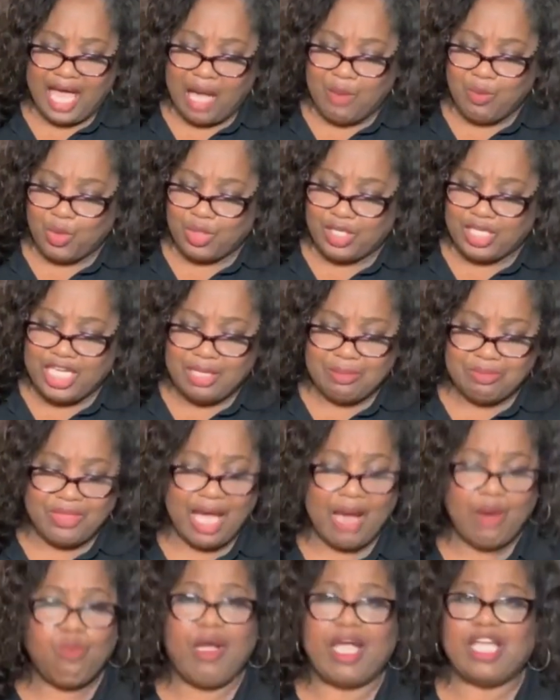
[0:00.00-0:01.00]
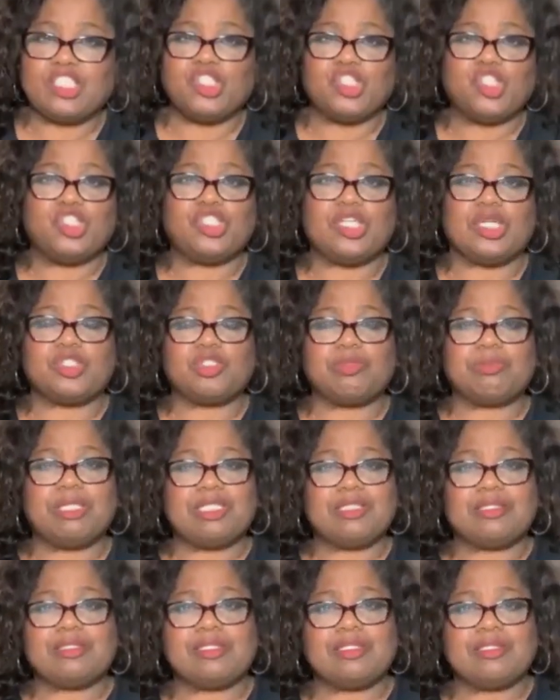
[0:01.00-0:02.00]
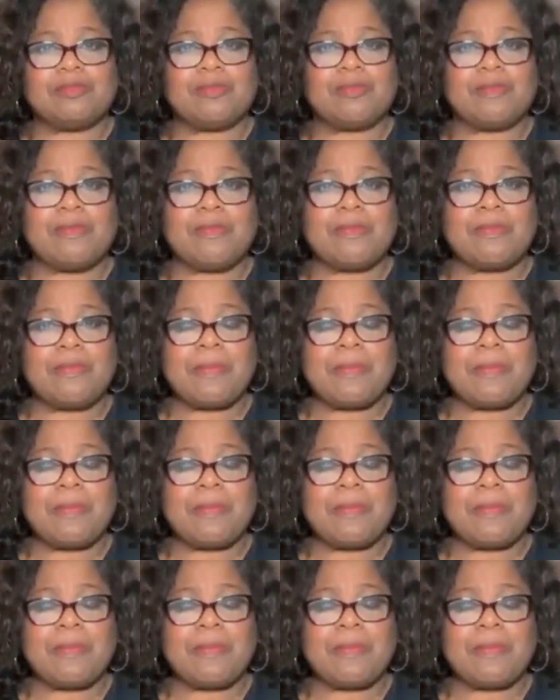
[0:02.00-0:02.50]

and I will keep thy righteous judgments.